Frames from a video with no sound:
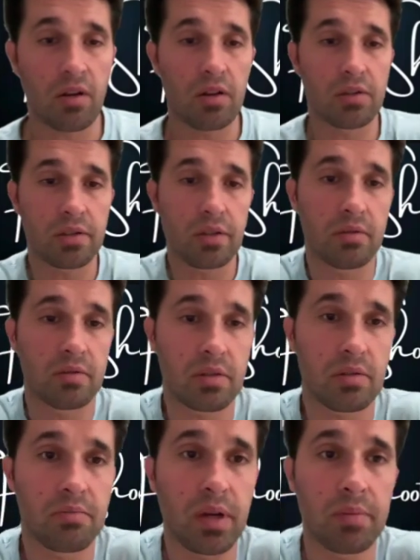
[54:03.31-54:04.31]
all. So I was a
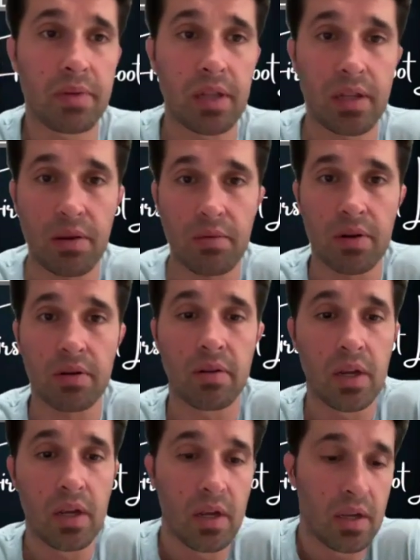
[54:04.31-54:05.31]
little bummed that they weren't
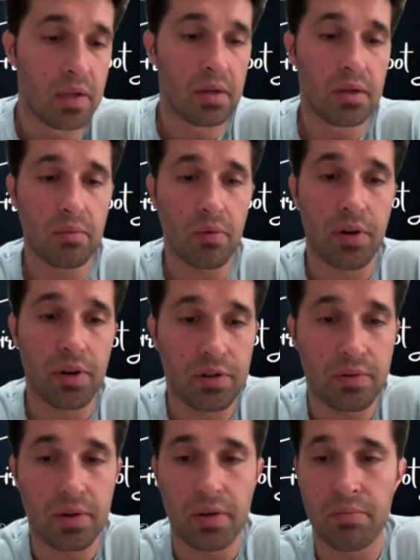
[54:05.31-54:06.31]
more
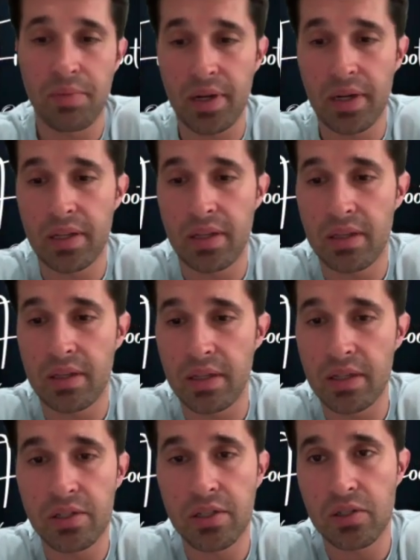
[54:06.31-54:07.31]
into it. But
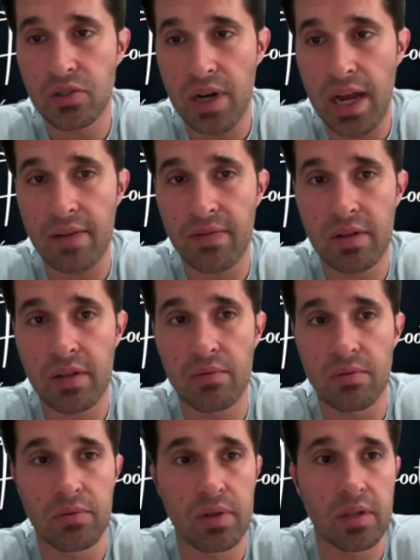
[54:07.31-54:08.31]
this year's draft
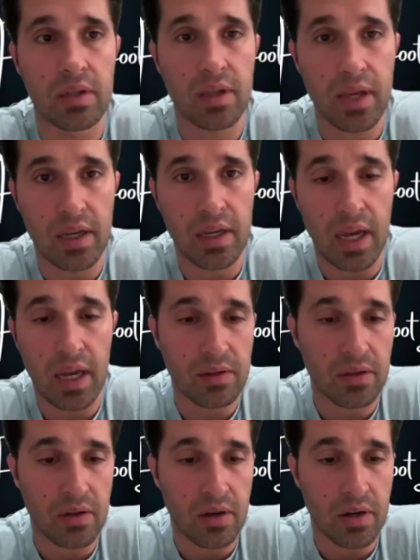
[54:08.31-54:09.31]
with
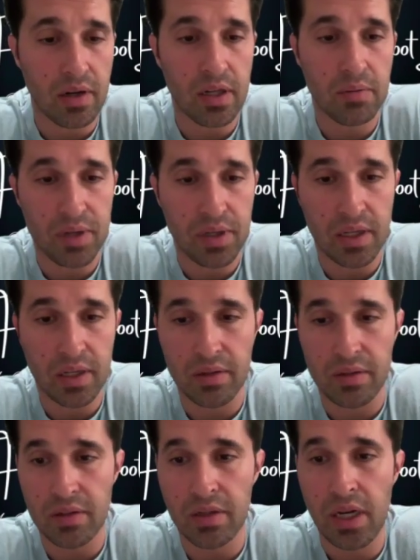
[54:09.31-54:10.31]
Caitlin Clark in
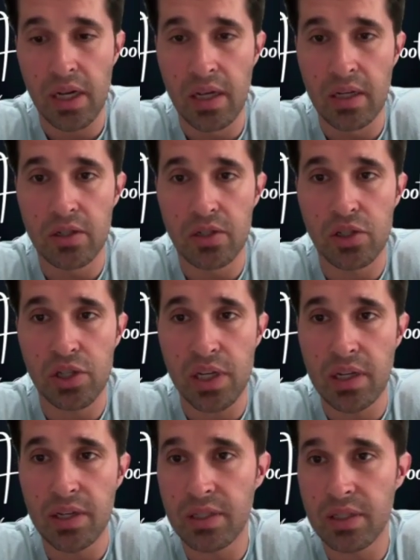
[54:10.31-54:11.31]
particular,
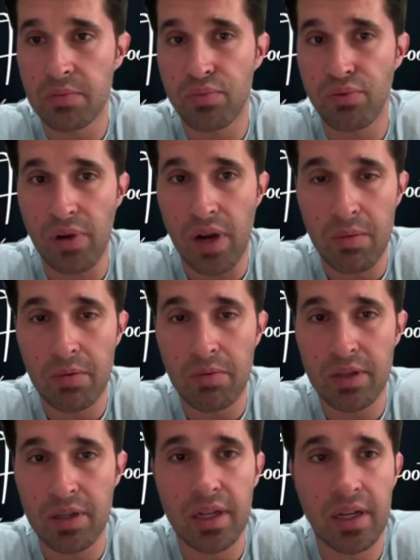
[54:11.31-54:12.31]
she is
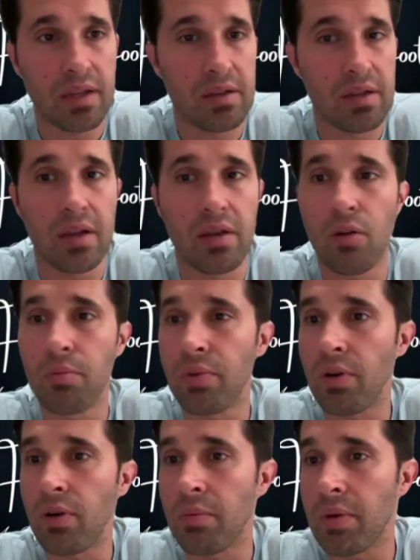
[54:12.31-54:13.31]
probably, and I
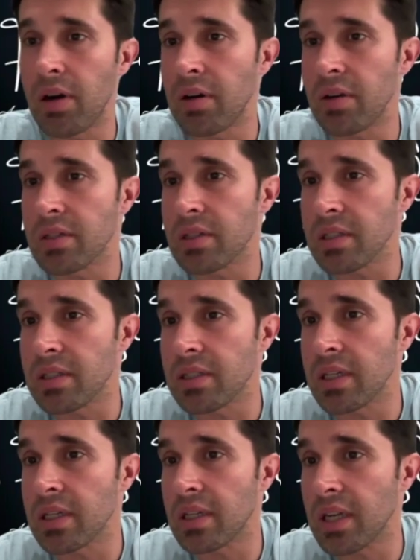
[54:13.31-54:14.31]
hope Omar is
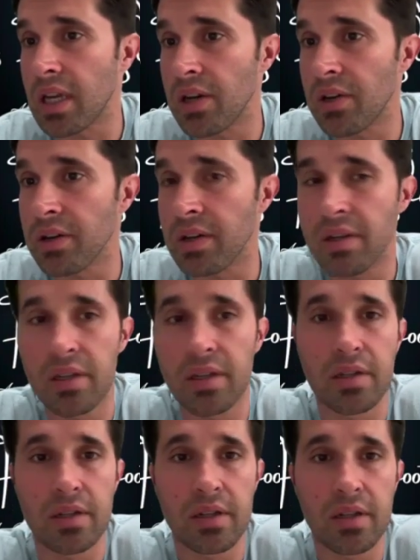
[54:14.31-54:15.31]
listening, can hear it.
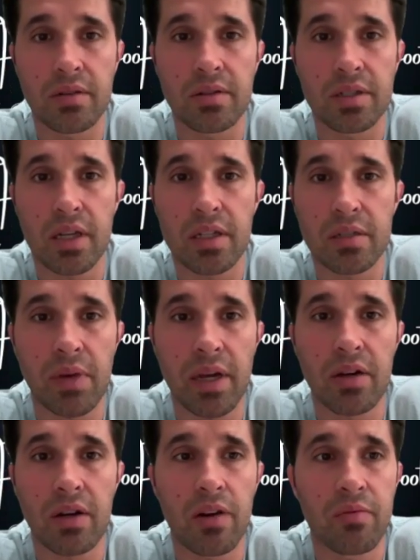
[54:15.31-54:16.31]
I know he's got his
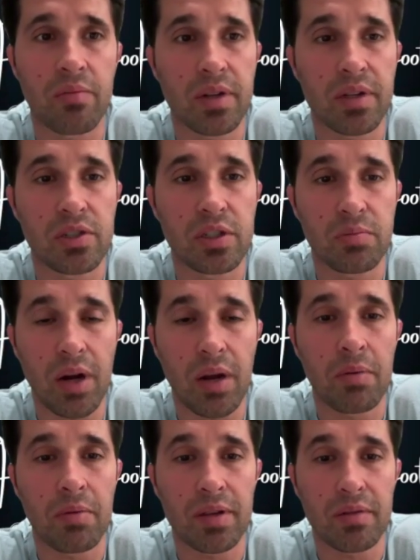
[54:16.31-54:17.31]
mic off, but she's
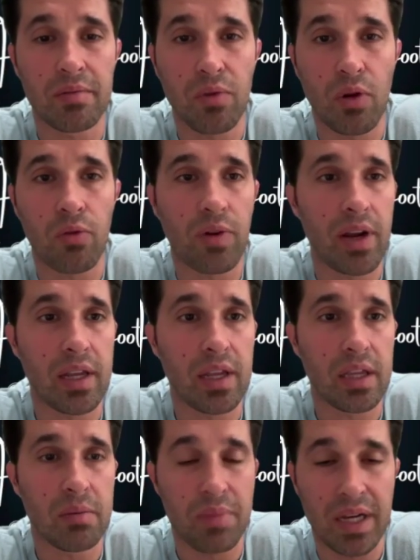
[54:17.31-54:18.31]
probably already
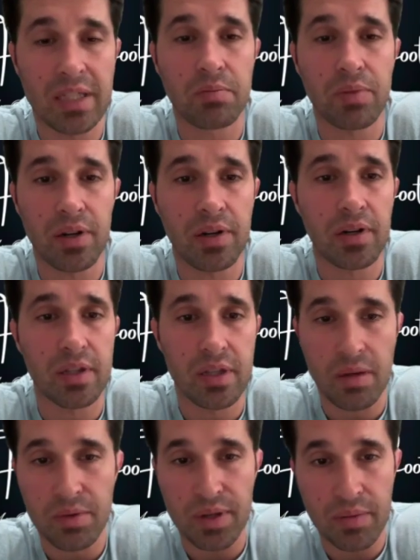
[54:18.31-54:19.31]
the best player in
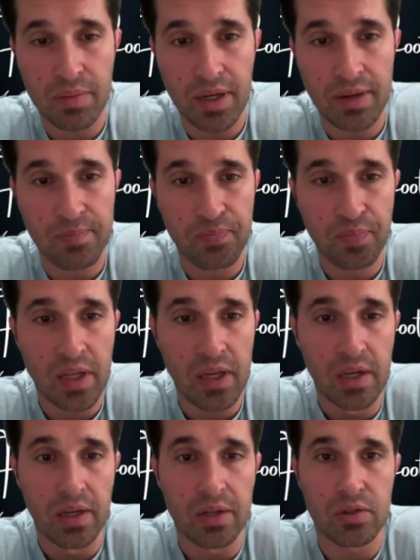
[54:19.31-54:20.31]
the WNBA.
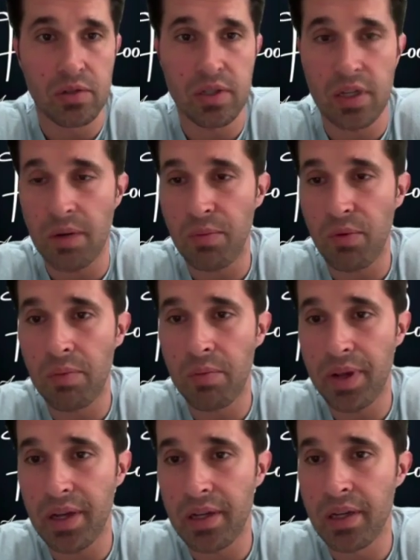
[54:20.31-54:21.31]
She's the number 1
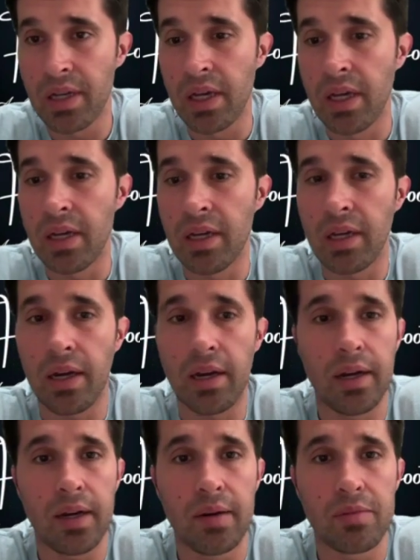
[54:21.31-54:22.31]
pick.
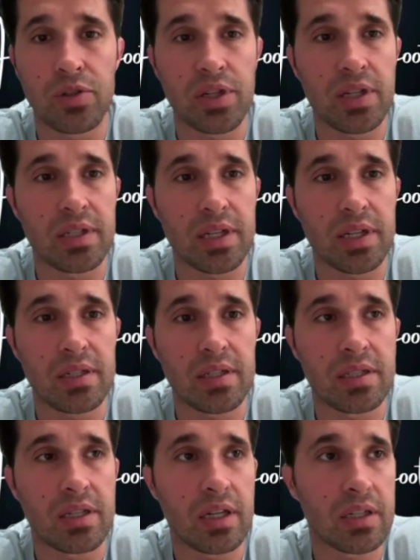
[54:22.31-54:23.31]
She is a
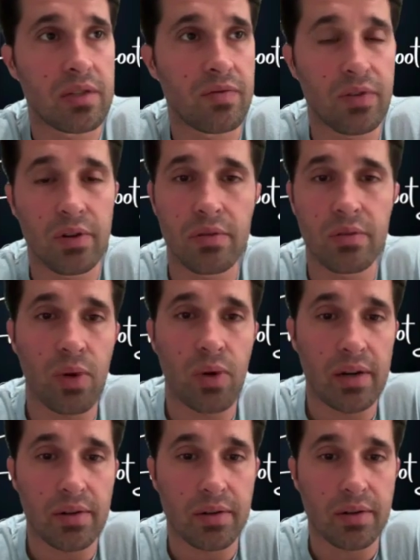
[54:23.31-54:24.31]
6-foot
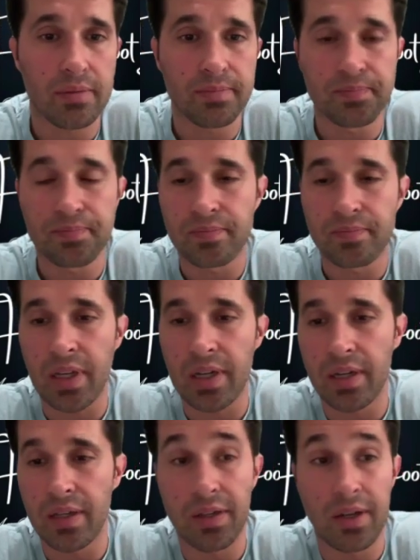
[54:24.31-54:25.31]
white girl.
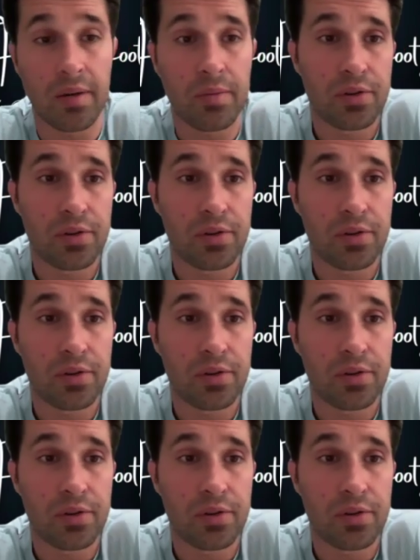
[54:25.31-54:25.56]
The number